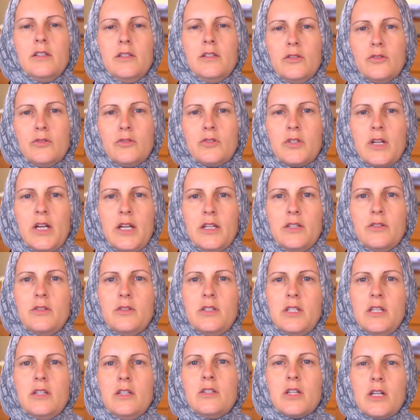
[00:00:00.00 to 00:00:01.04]
you know, tried to
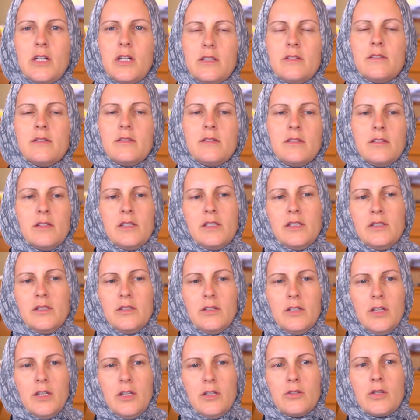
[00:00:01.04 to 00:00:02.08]
teach us
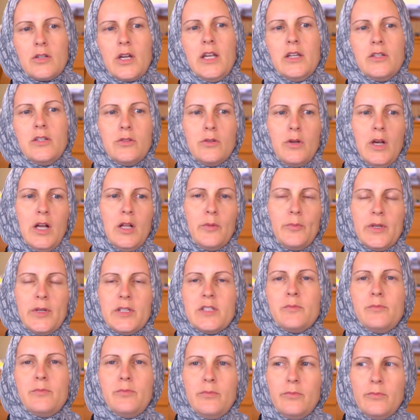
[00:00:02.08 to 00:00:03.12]
and tried to help
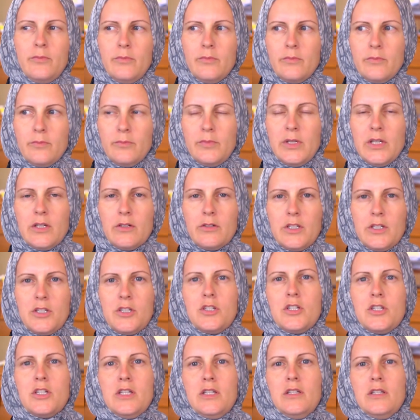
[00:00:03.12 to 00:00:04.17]
us be
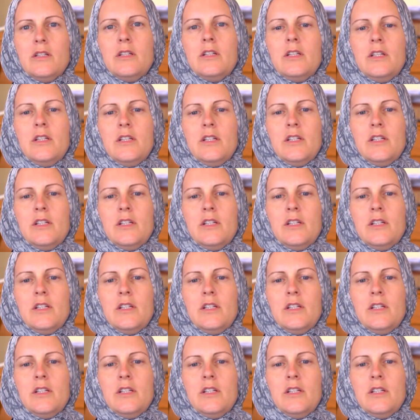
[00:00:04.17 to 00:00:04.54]
Christian.